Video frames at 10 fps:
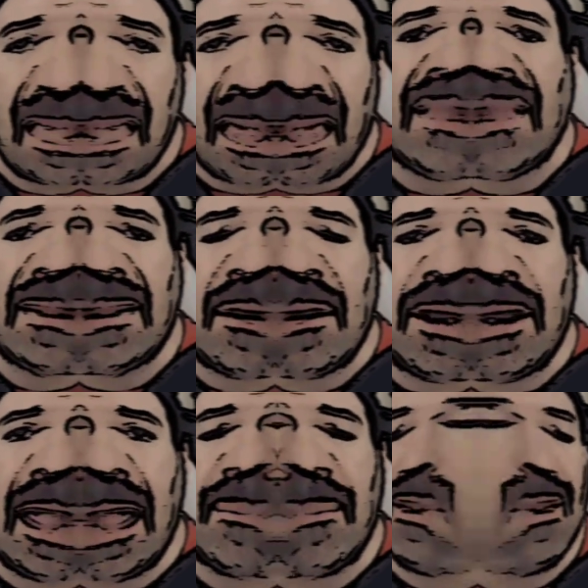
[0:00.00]
Yeah,
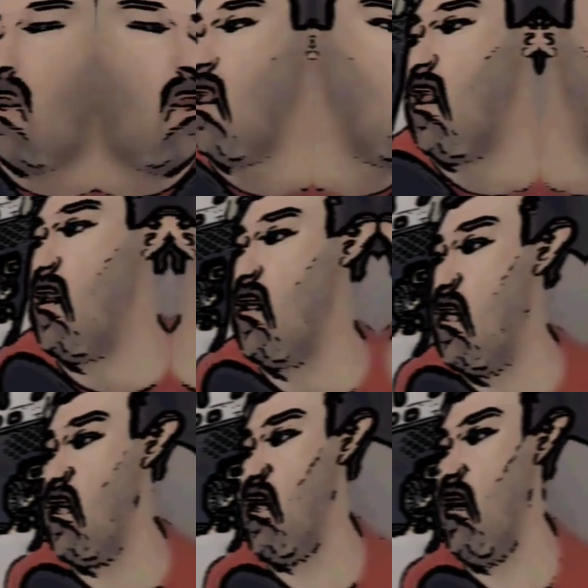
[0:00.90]
that would happen.
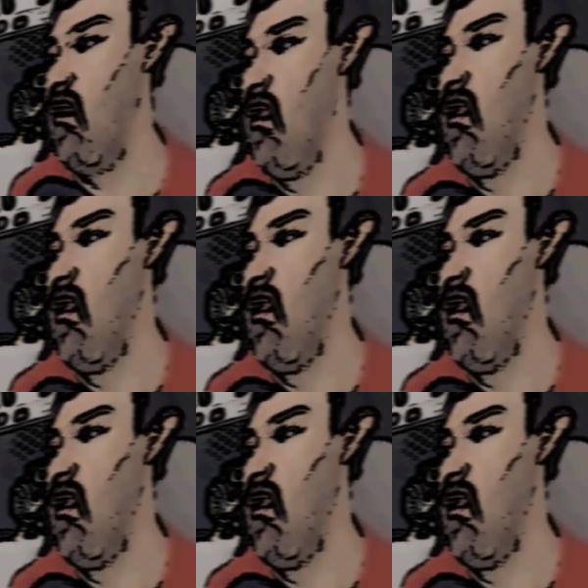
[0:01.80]
In addition,